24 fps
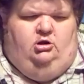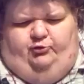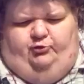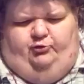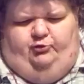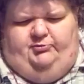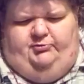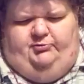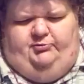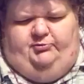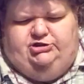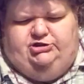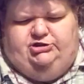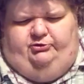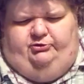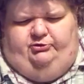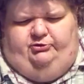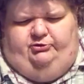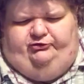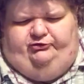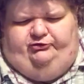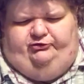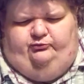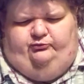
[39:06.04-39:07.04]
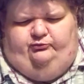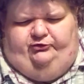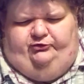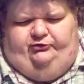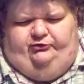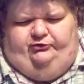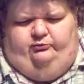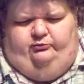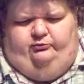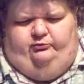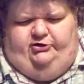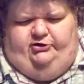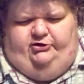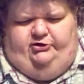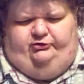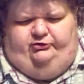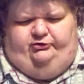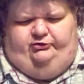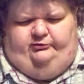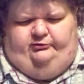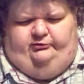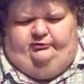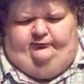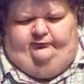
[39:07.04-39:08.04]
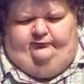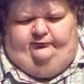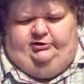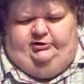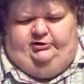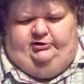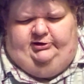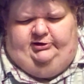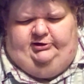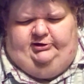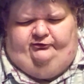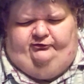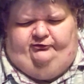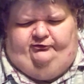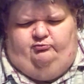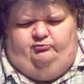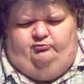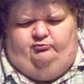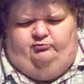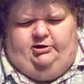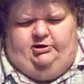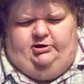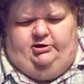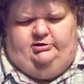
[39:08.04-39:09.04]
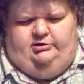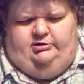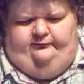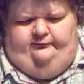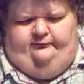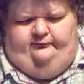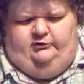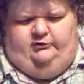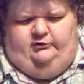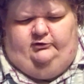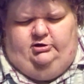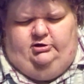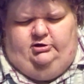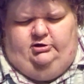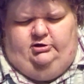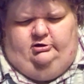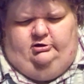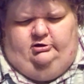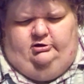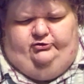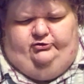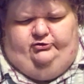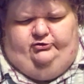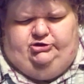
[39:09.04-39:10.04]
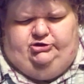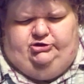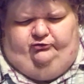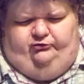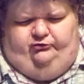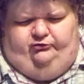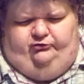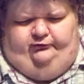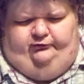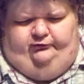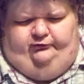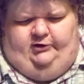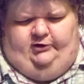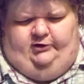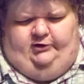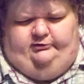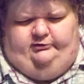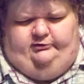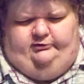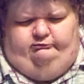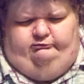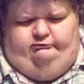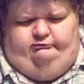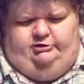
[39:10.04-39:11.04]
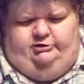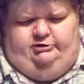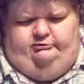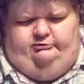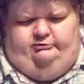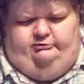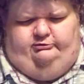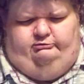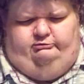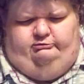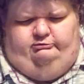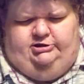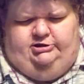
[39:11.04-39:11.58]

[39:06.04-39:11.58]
reason was to rescue the 40,000 men of the Czechoslovak Legion